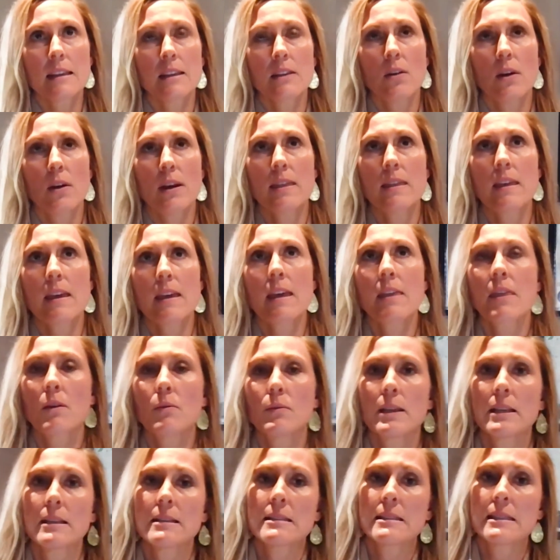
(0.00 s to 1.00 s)
I think that
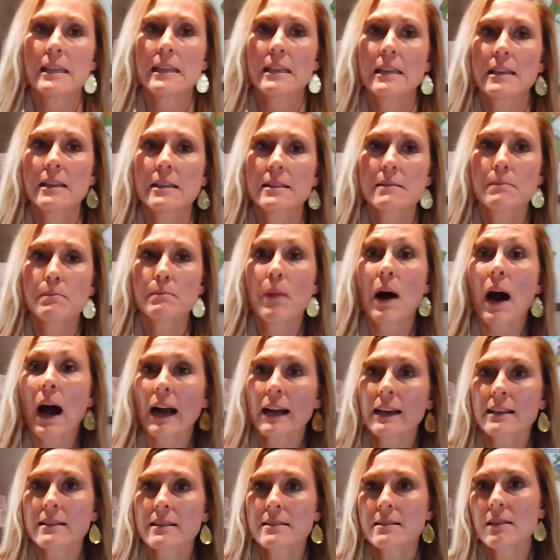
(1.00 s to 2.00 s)
we see
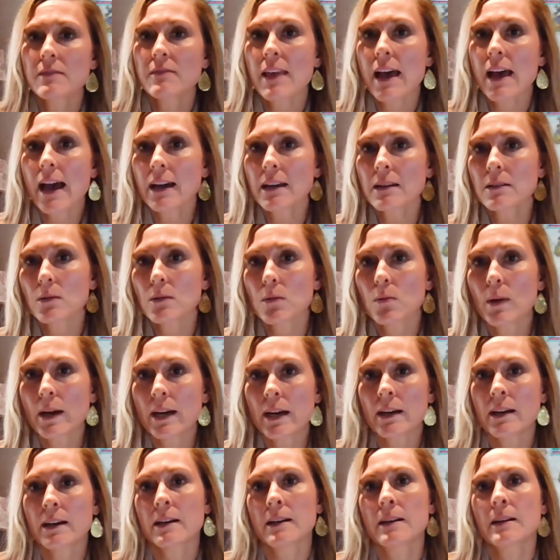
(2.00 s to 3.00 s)
pockets of that
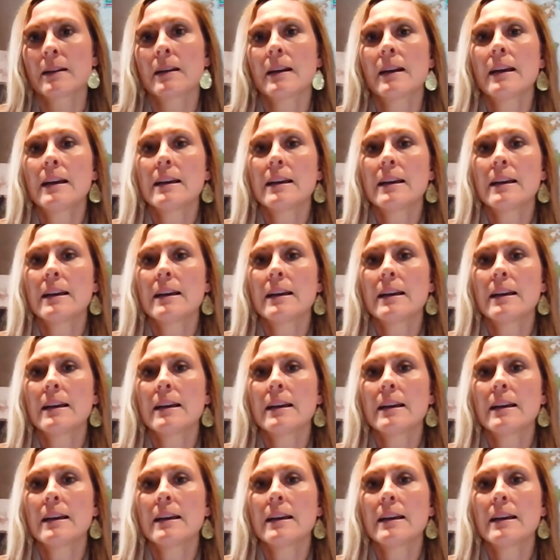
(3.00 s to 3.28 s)
where